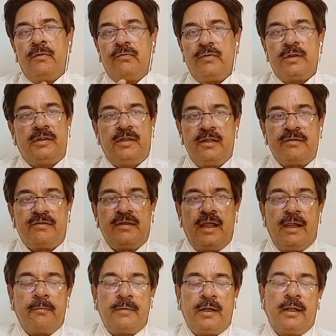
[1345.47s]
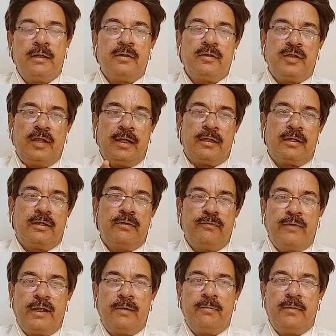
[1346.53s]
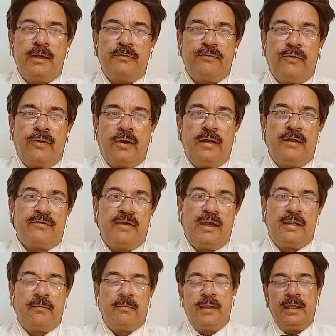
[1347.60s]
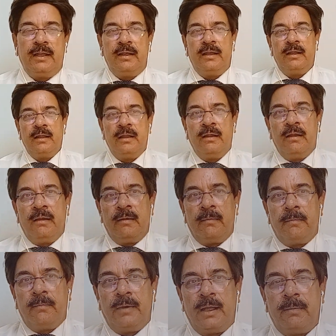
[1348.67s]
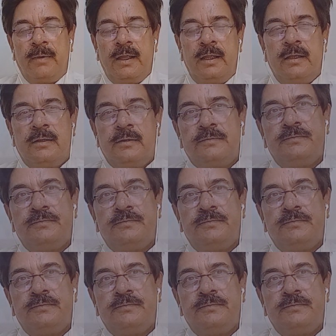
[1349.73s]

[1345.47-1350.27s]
With this I am done. Thank you very much for listening me. Bye bye.